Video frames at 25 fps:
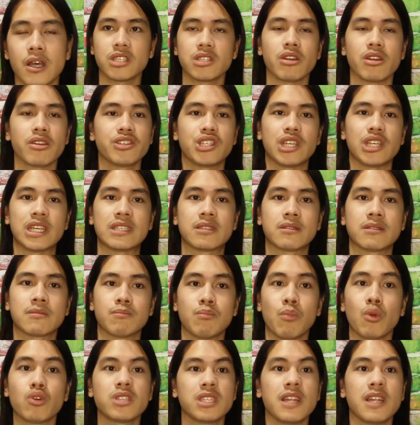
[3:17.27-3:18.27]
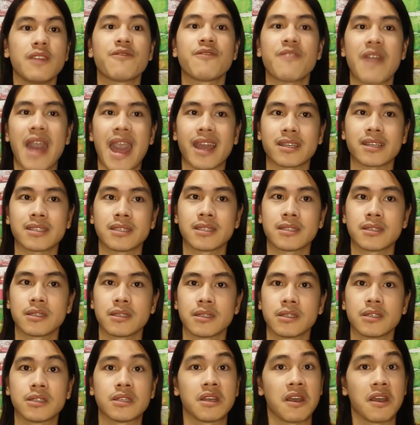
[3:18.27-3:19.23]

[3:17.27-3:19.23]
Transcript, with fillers: These are just mostly facts.